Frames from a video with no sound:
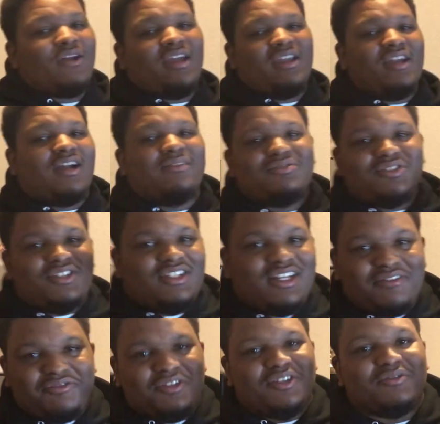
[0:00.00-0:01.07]
okay, y'all, I'm still
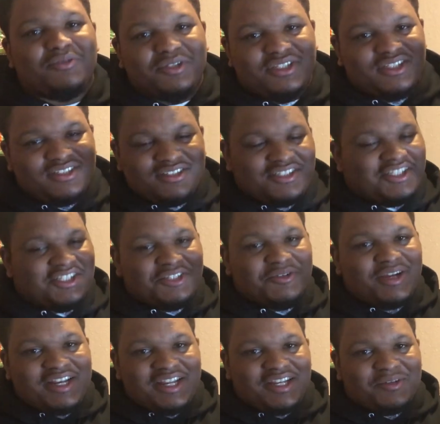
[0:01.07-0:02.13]
not feeling really good
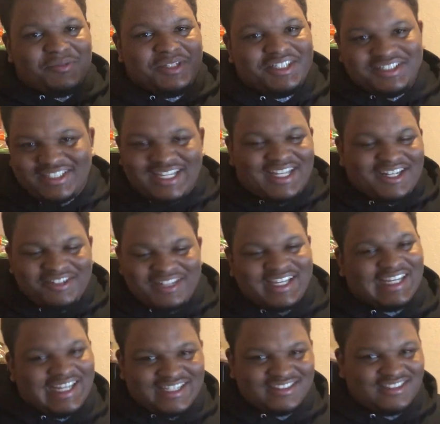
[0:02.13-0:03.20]
right now because I don't
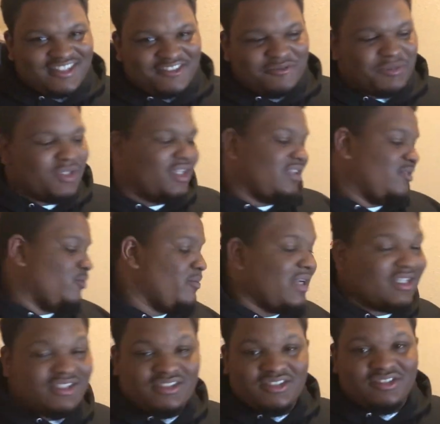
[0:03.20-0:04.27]
like hot stuff, but we
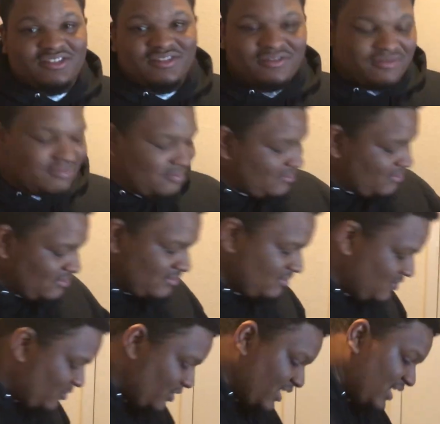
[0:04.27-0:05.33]
about to just,
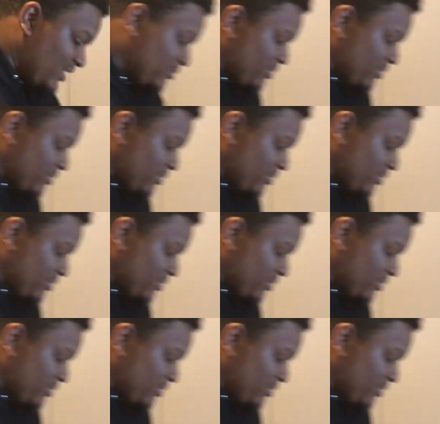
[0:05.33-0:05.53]
we got